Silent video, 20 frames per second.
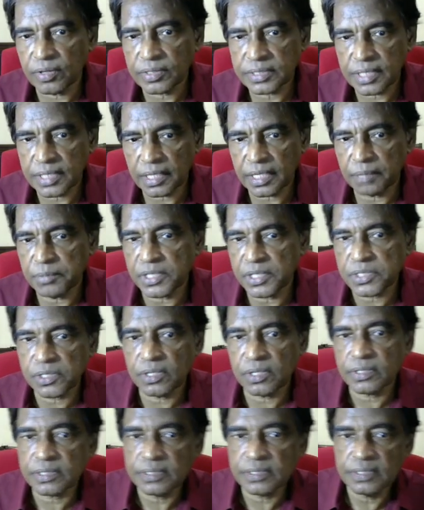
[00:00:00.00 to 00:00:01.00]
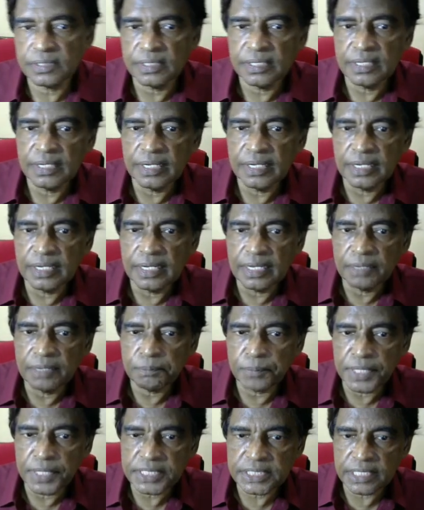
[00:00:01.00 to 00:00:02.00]
some can be short,
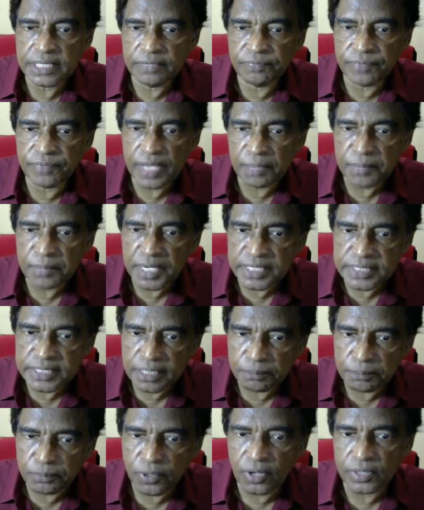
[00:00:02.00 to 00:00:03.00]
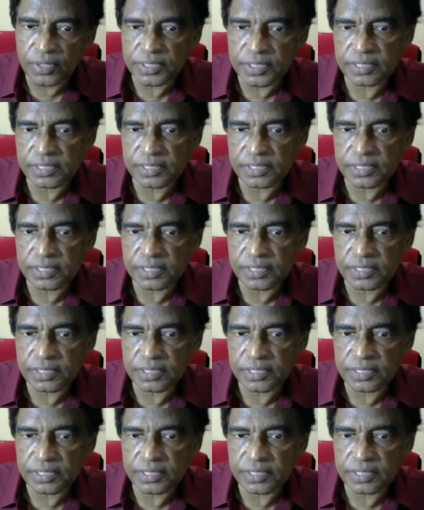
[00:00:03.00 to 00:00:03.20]
perceived family support